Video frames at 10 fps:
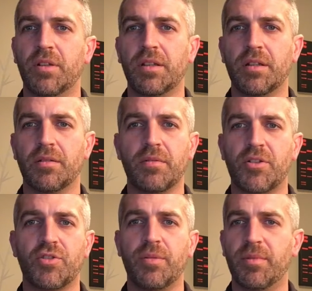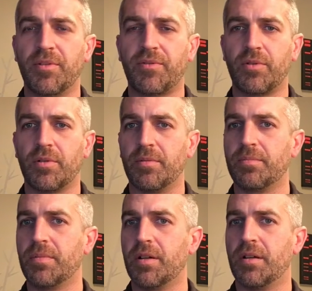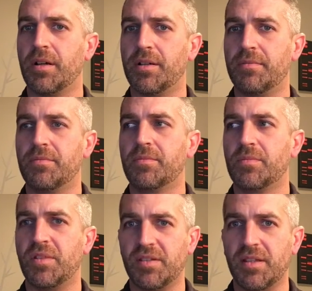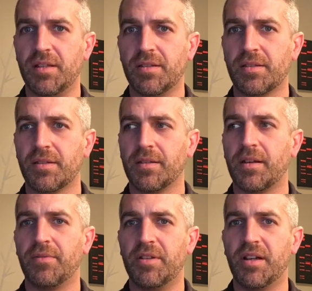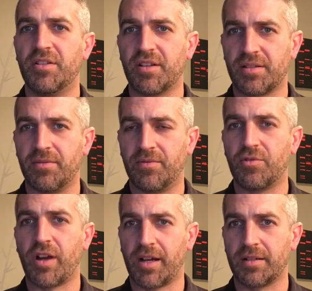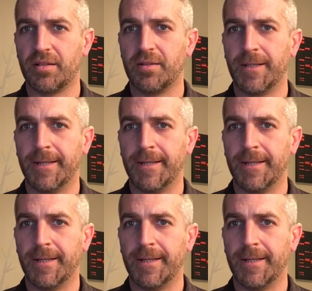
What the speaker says: really a treatment for a disease of the digestive tract.